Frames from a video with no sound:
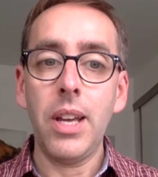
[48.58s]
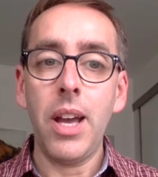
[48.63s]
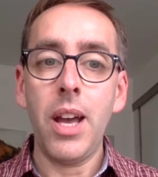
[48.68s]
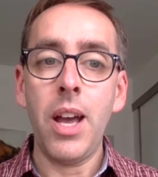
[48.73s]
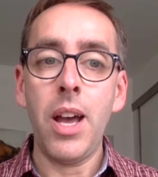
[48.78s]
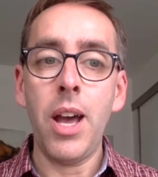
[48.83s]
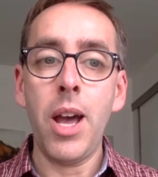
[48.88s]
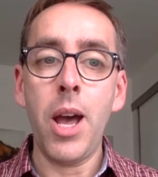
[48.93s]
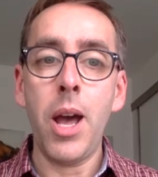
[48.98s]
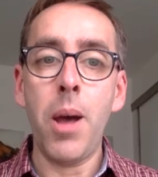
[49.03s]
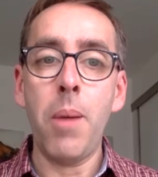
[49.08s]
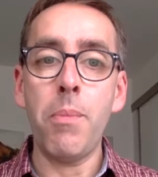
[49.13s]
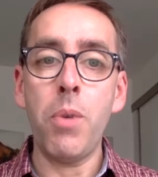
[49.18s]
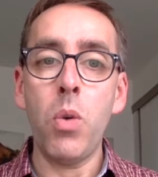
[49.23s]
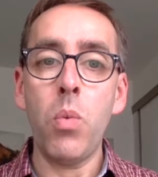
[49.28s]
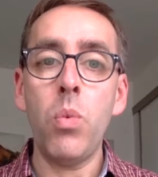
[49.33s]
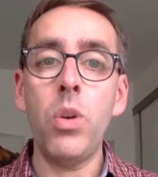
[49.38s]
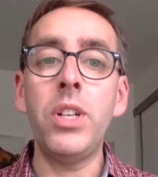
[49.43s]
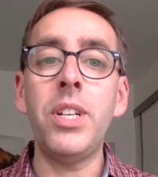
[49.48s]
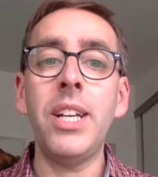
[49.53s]

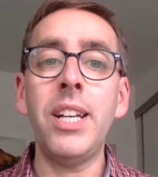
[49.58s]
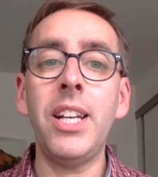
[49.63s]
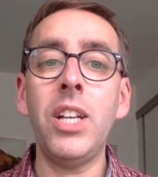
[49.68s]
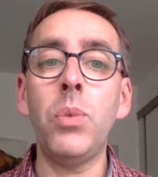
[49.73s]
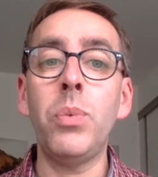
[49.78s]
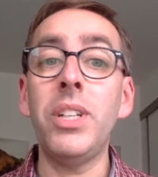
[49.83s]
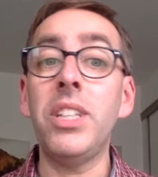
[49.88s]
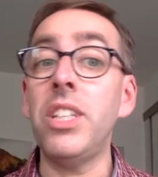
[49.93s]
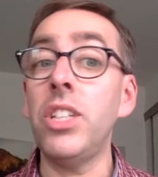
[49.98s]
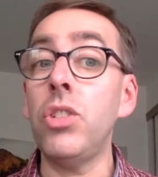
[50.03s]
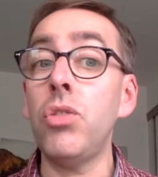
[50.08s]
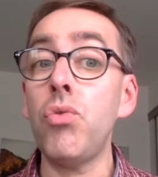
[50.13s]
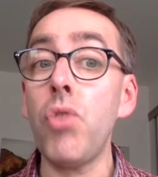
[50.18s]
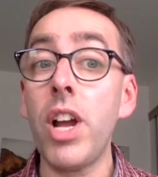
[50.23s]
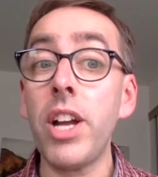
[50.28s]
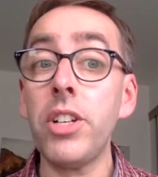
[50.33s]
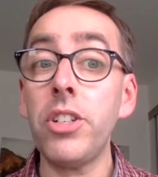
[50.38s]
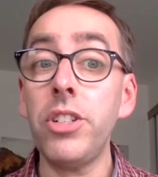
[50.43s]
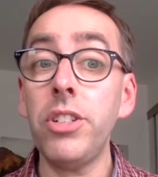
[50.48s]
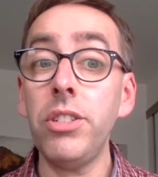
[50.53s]
We're dealing with
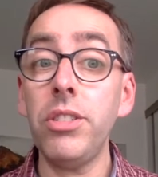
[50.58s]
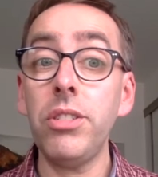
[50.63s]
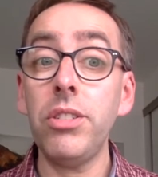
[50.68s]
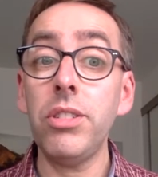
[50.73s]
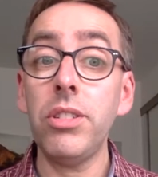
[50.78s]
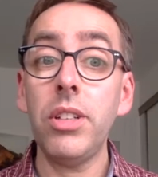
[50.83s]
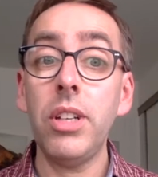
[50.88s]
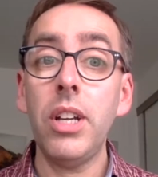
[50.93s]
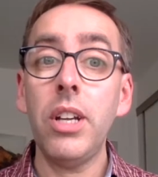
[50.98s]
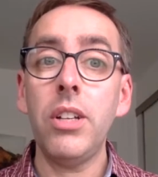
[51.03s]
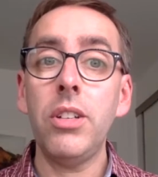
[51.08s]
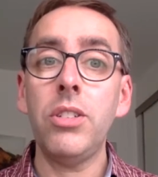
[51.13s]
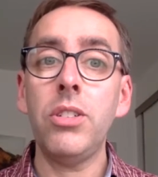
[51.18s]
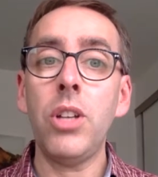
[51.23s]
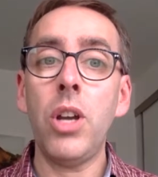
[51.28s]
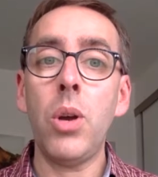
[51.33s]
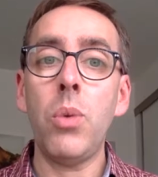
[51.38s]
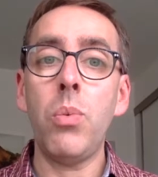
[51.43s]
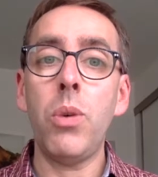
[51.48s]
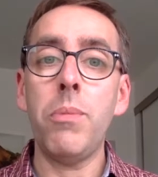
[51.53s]
distractions,
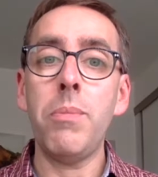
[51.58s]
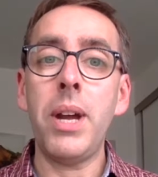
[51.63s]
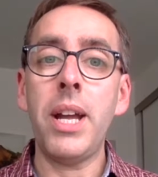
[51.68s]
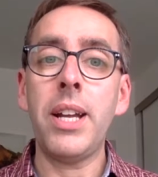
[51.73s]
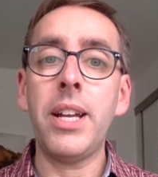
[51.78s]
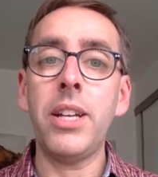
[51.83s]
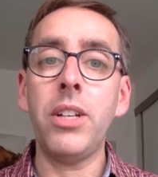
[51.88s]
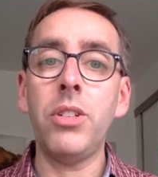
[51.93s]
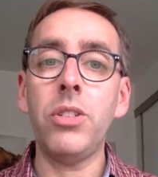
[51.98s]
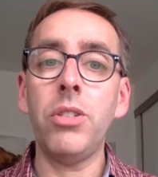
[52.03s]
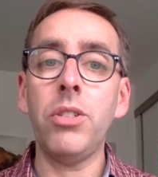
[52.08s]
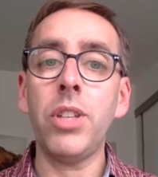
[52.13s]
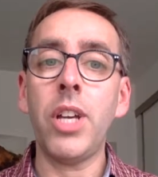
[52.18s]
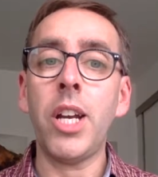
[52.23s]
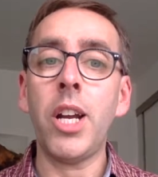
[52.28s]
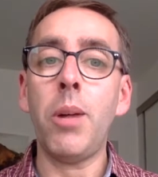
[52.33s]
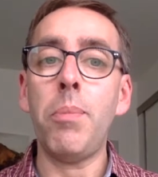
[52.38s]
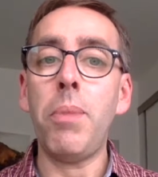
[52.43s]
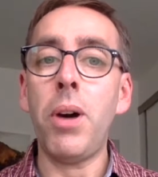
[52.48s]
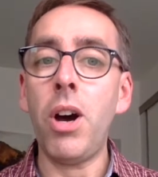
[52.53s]
so we're making sure
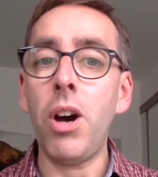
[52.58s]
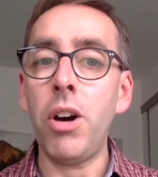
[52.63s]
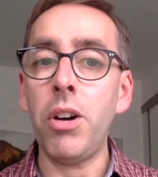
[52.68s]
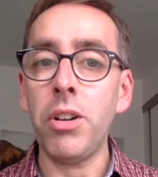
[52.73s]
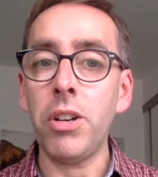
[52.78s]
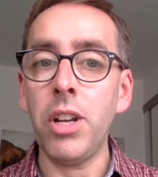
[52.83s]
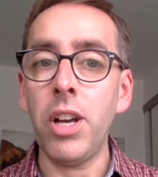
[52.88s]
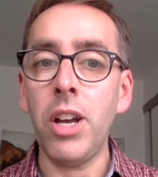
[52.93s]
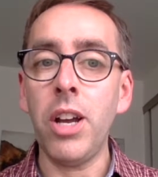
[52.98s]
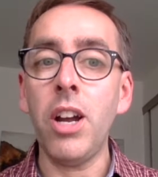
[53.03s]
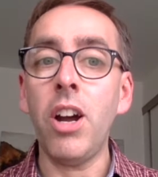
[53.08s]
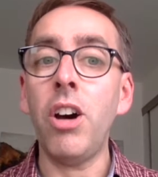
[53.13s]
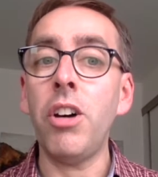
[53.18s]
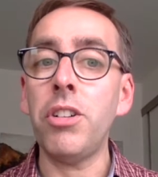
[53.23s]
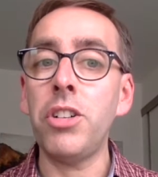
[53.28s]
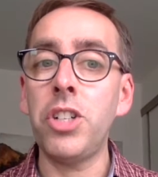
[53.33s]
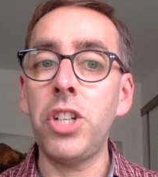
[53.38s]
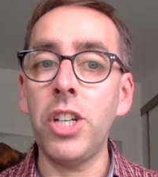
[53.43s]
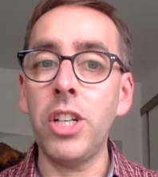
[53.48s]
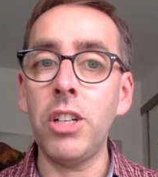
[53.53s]
that our partner,
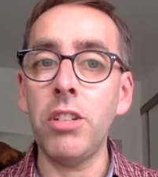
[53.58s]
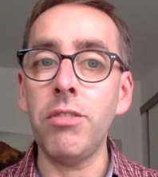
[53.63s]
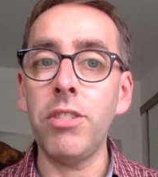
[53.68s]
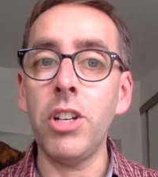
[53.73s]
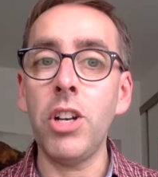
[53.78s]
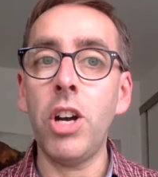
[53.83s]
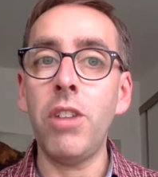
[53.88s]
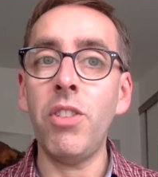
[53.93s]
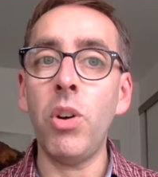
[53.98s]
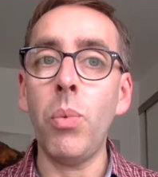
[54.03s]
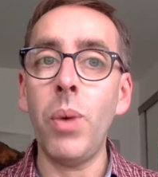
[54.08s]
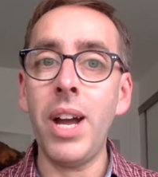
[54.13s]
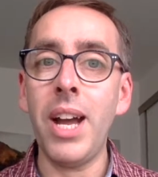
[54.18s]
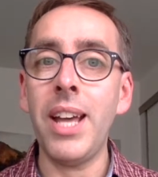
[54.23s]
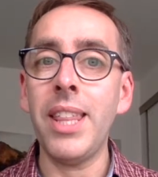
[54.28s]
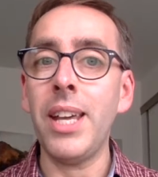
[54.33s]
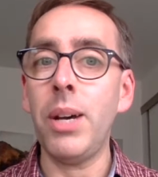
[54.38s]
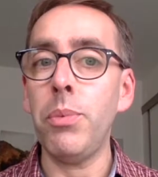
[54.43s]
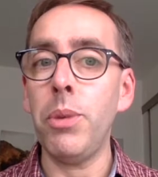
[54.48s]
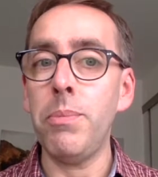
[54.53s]
our children are
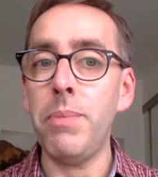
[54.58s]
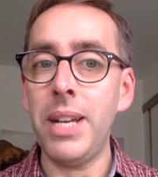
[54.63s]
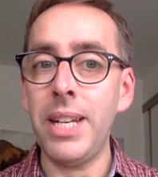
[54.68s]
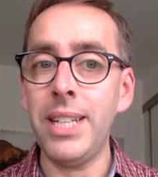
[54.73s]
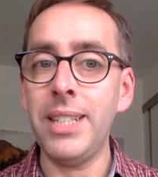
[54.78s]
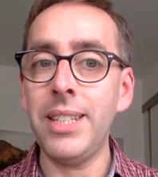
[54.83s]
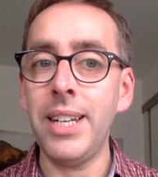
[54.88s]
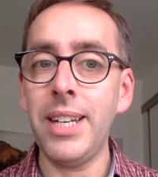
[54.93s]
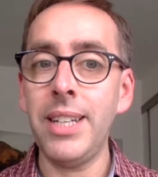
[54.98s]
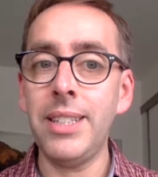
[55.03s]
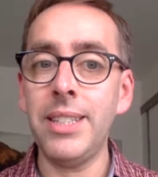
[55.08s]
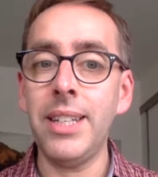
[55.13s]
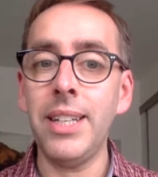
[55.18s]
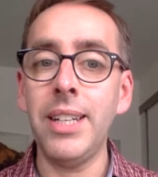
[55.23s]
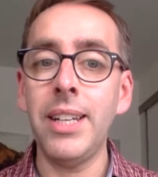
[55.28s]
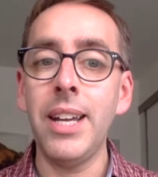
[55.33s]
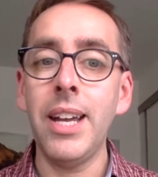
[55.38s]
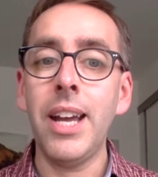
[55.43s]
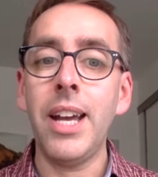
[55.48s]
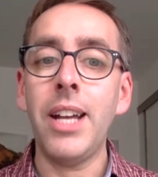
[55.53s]
aware that we're
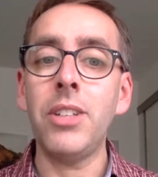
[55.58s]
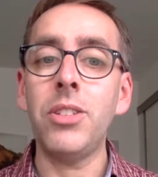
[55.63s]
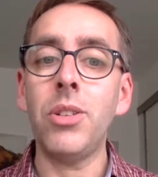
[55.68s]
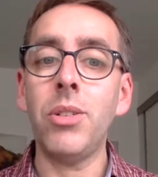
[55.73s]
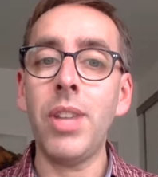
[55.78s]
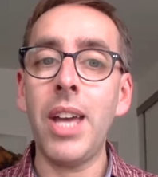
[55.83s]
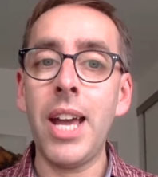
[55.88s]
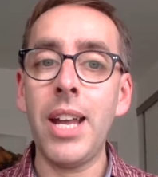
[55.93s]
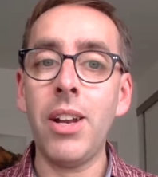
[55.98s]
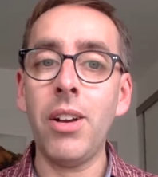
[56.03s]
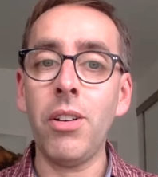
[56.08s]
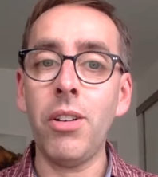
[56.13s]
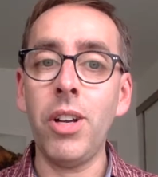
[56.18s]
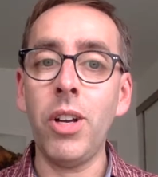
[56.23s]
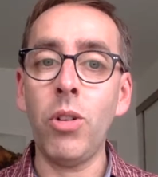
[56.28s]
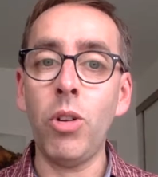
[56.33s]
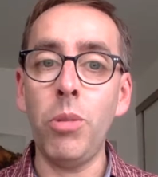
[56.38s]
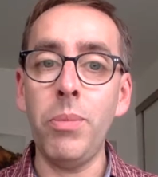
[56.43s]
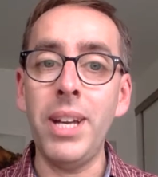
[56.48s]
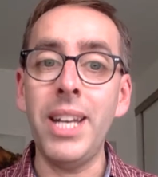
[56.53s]
meditating, and so they're not going to
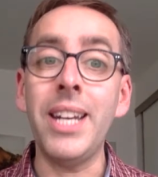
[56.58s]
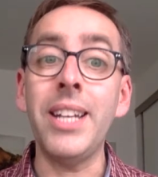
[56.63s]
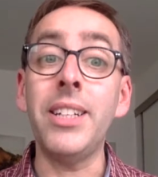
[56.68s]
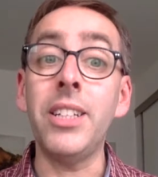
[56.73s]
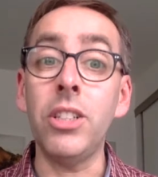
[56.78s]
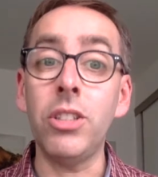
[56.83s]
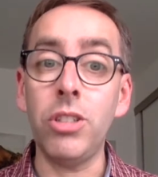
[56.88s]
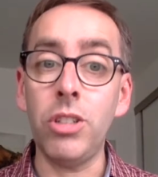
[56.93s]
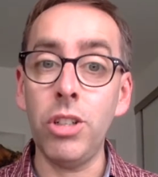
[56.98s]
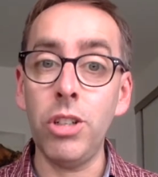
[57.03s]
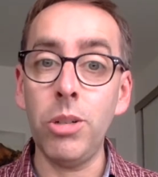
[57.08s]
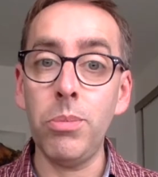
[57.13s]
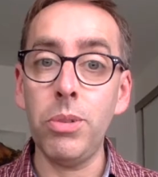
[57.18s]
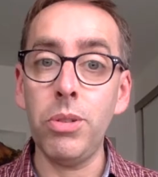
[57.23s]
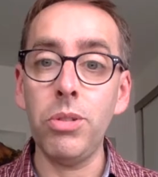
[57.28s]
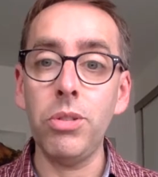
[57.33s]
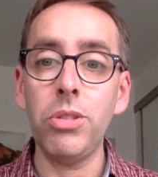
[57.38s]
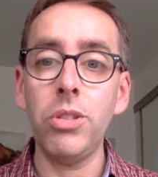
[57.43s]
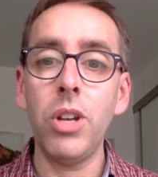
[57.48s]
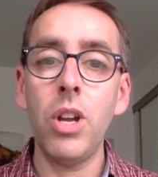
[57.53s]
come in and disturb
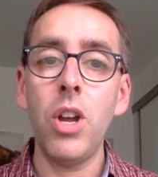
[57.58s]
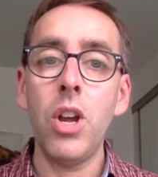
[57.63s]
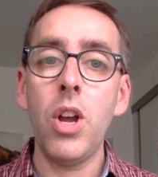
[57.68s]
us.